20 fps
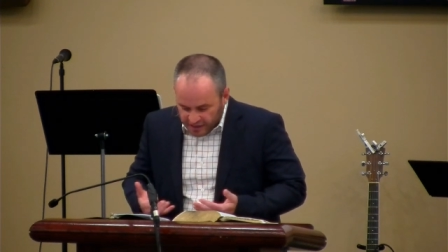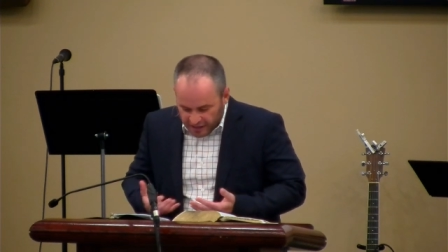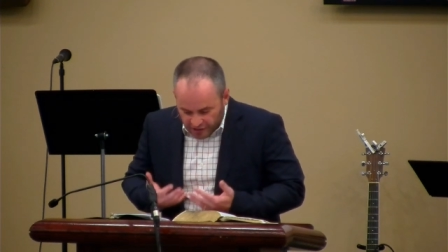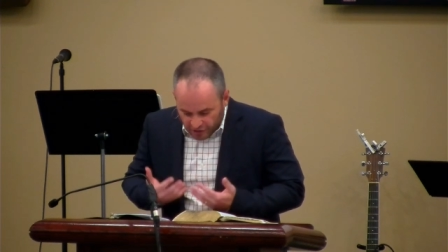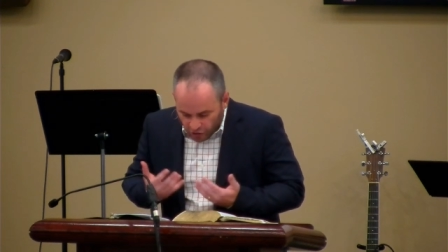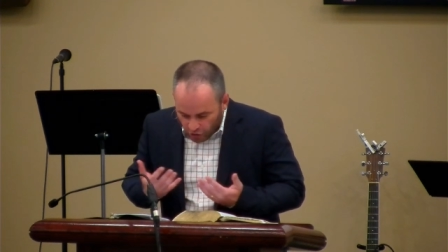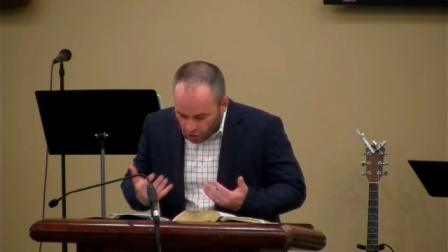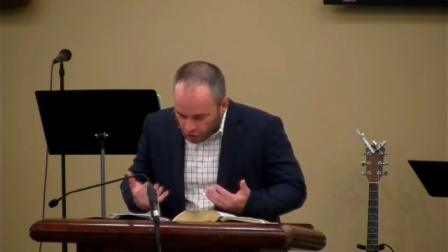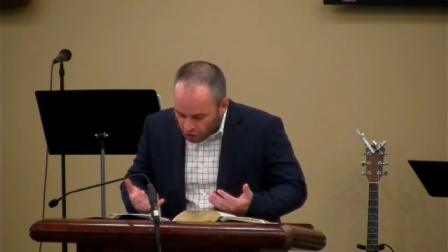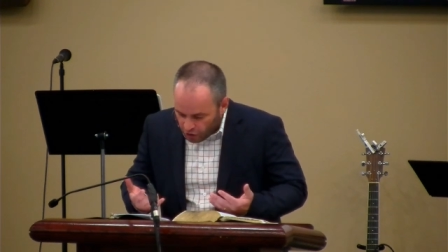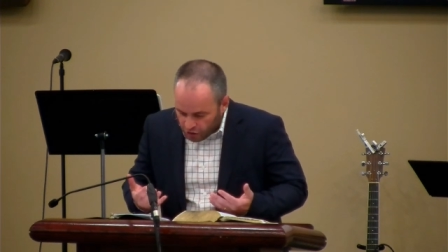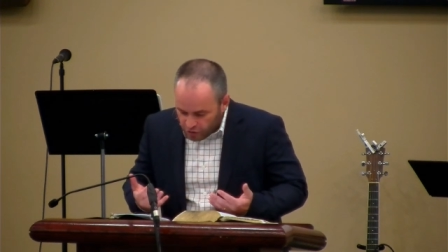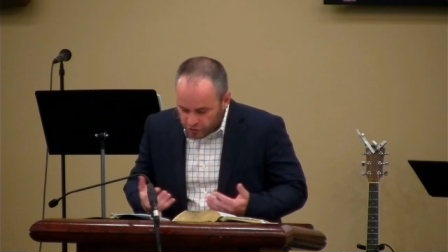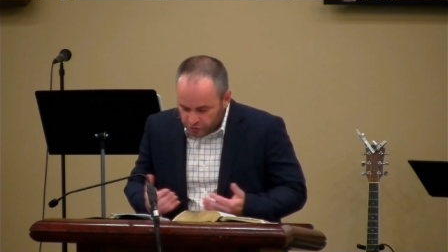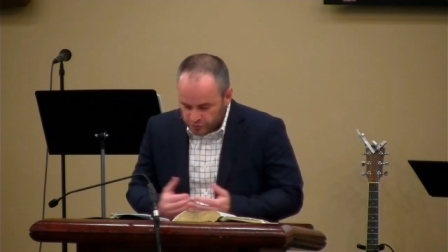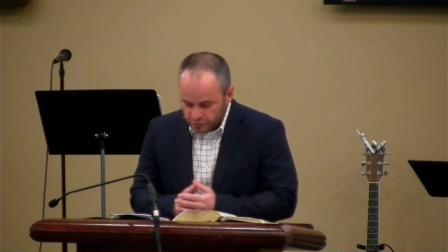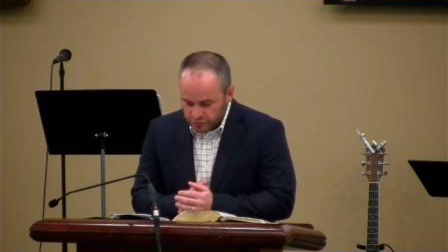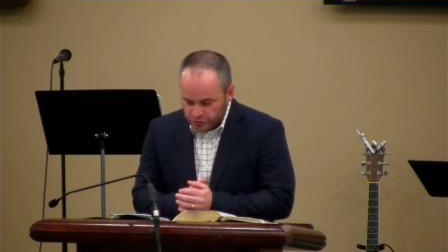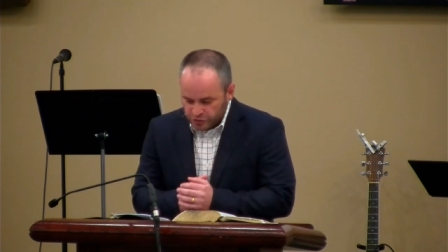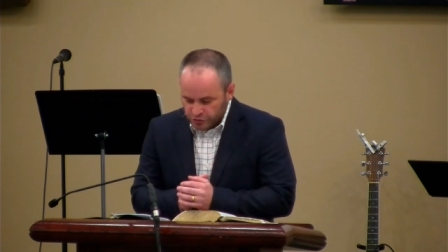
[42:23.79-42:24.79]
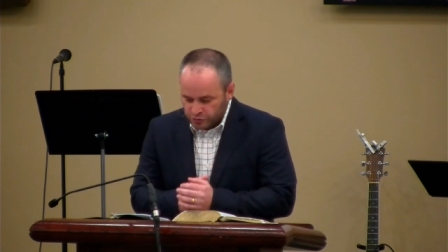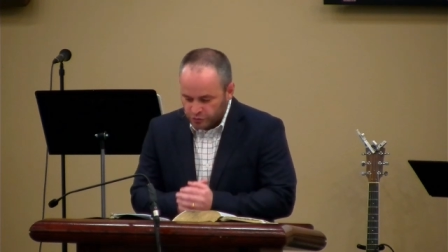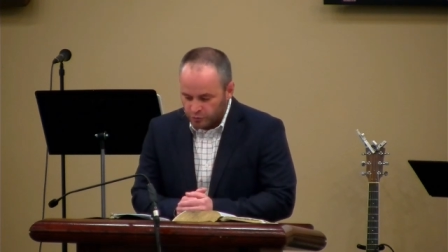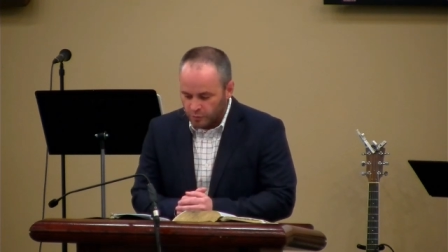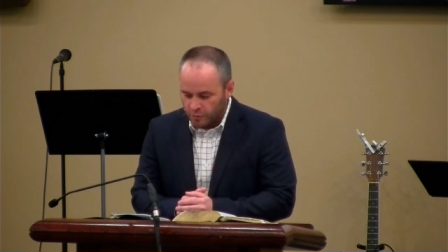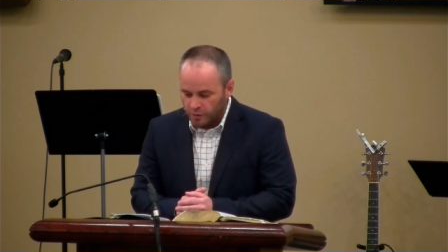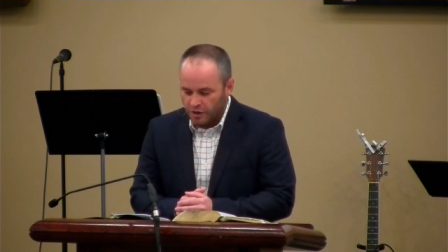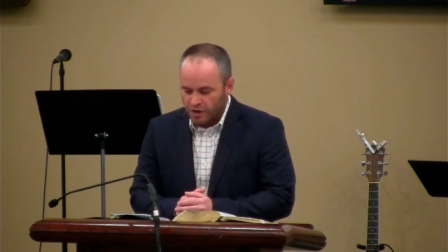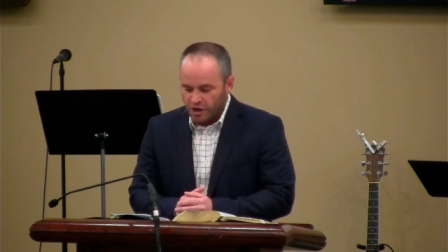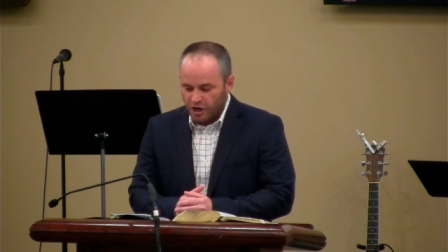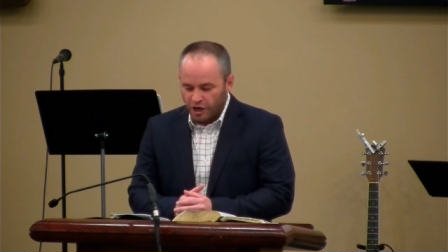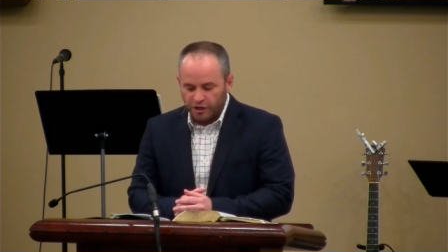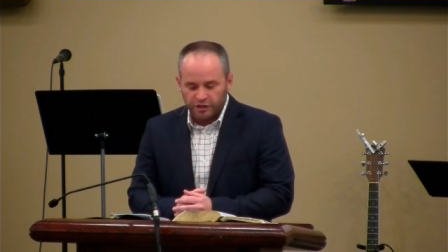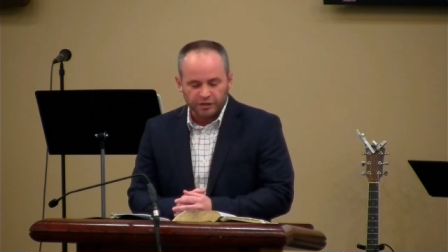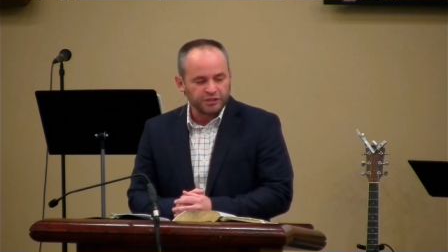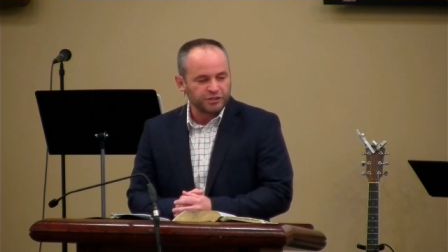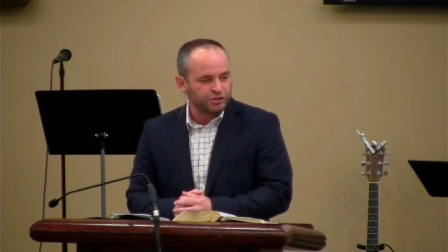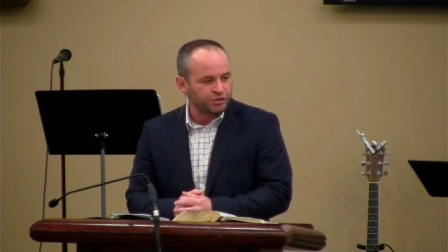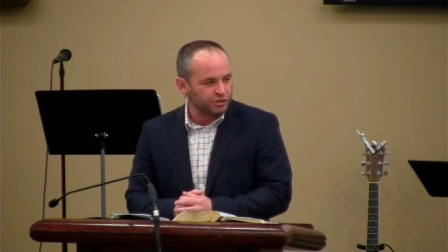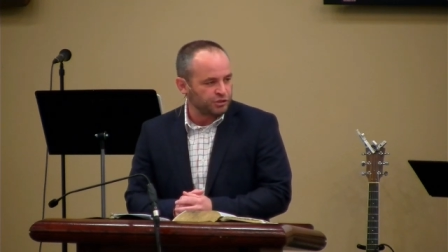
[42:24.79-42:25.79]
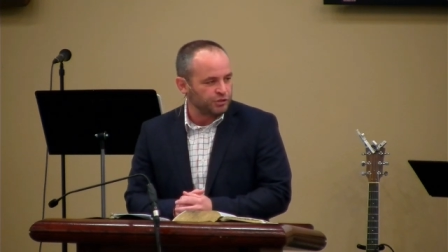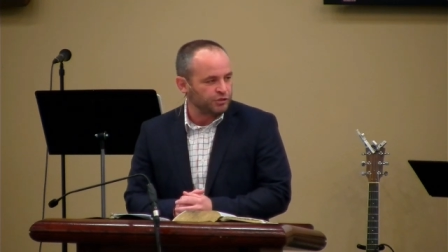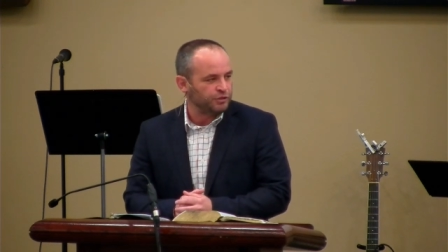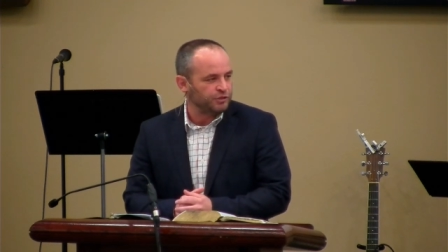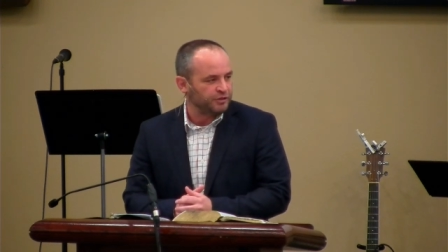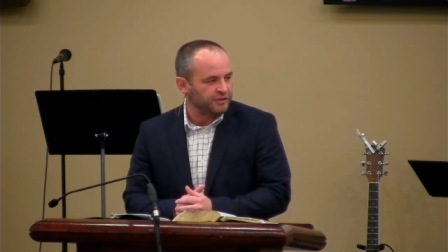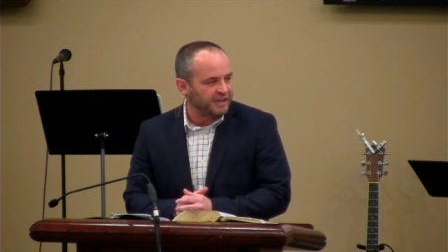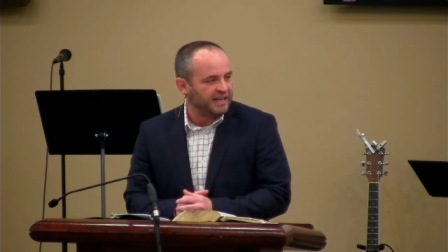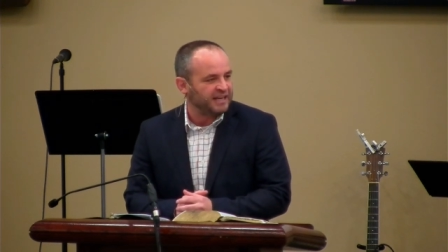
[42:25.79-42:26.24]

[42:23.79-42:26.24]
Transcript: And all who do are assured